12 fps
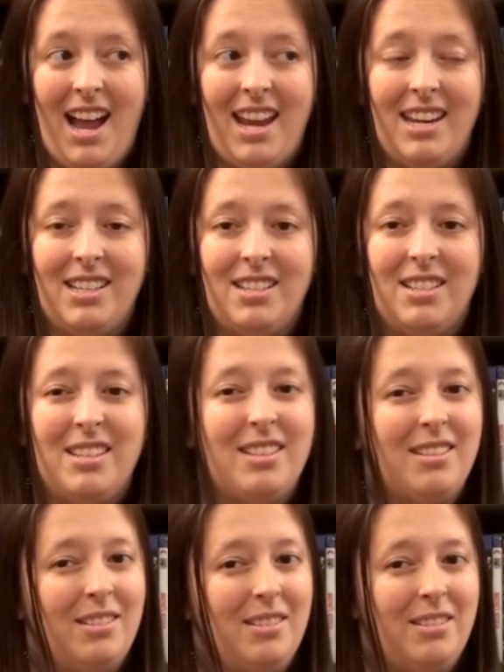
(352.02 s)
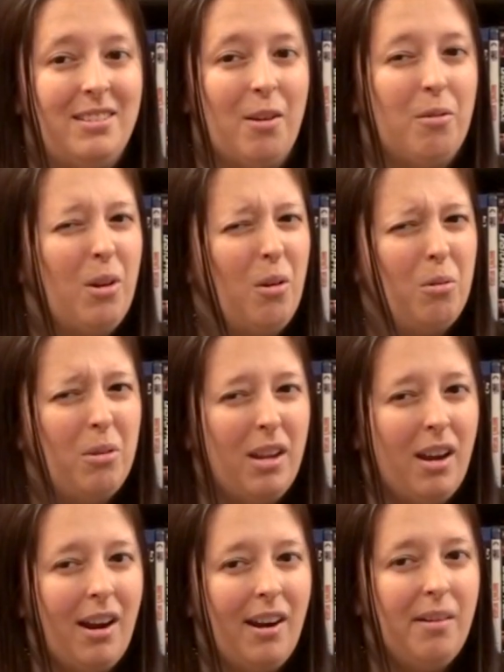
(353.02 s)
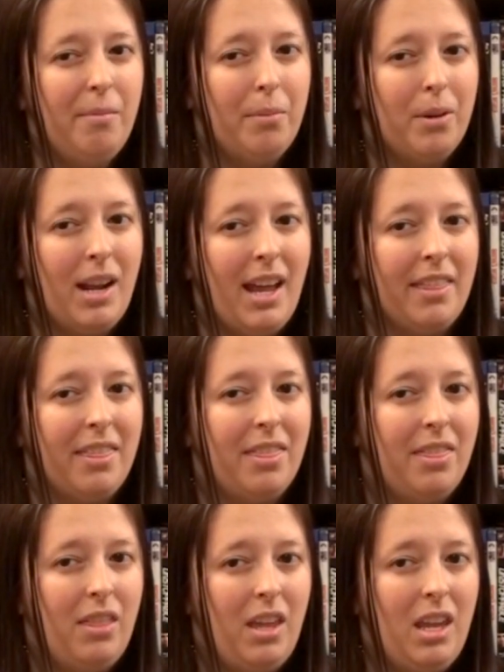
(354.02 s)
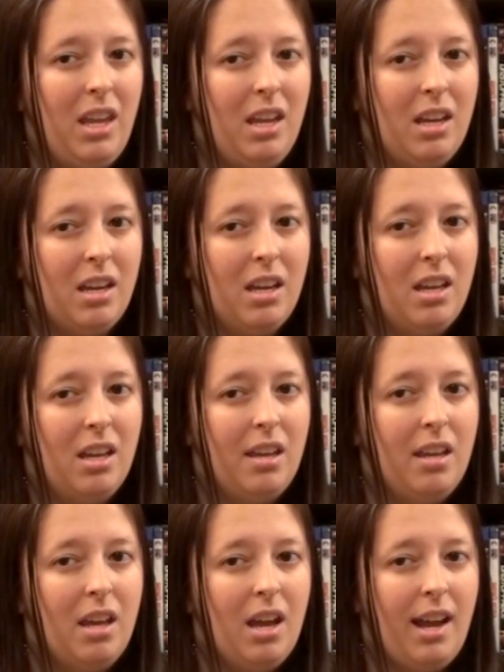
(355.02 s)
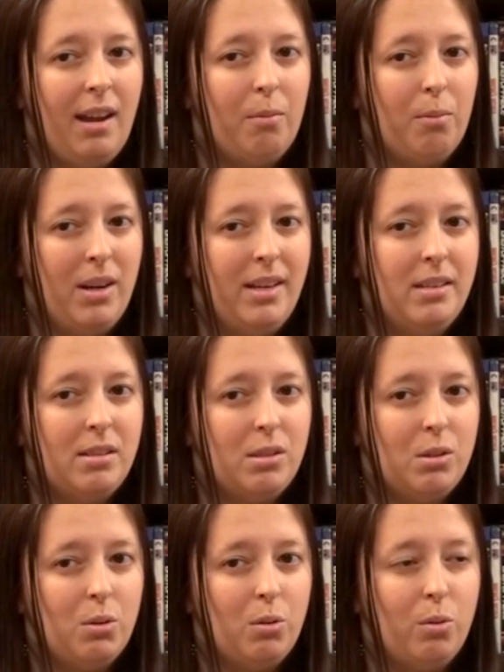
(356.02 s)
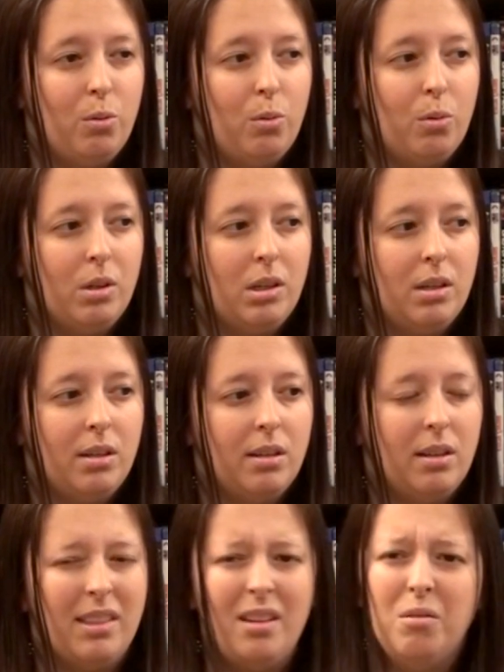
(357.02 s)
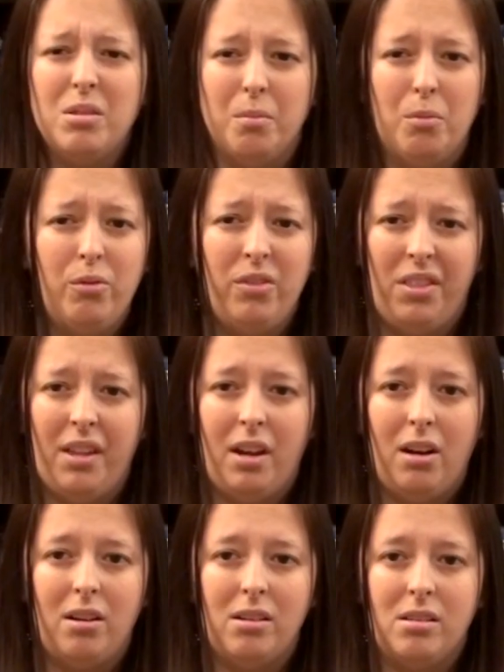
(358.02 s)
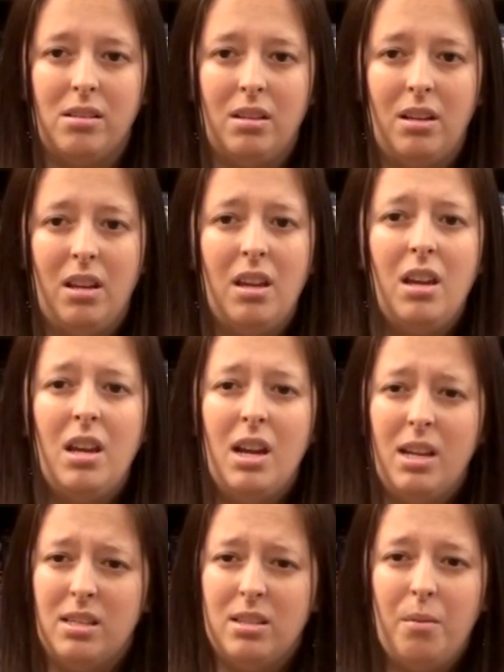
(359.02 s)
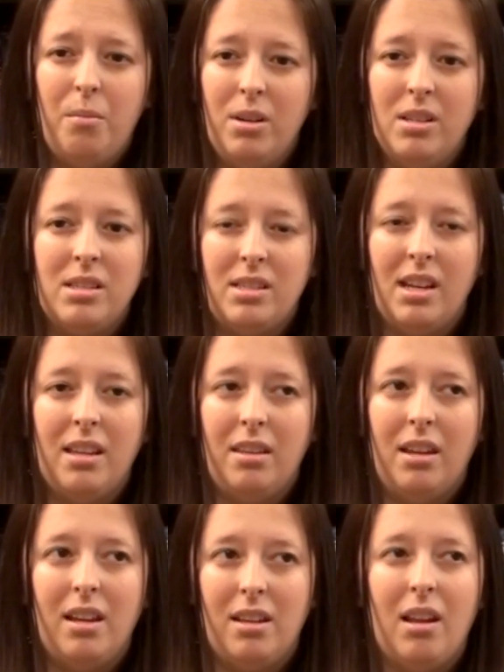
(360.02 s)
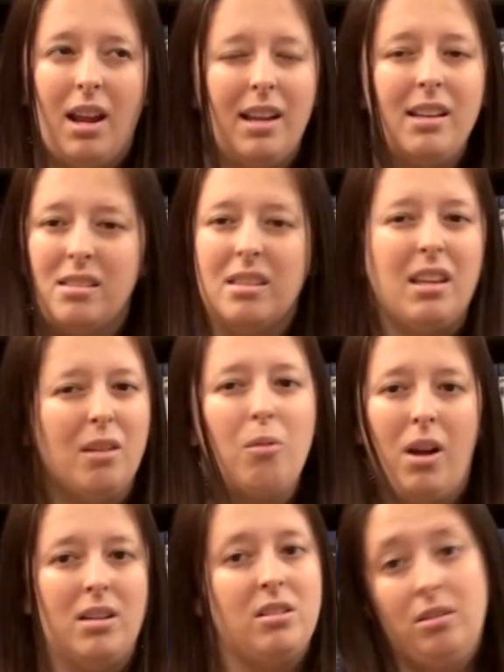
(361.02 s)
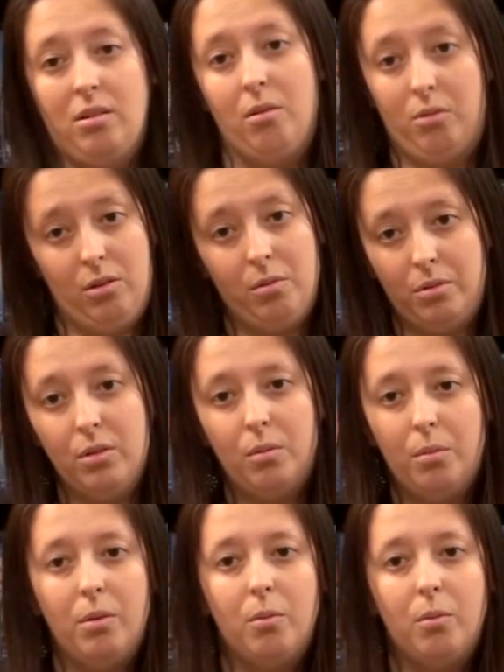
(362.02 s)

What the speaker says: I don't know who they are, but I think I went to, I think it was movie theaters. Someone said that, I guess they watched, you know, YouTube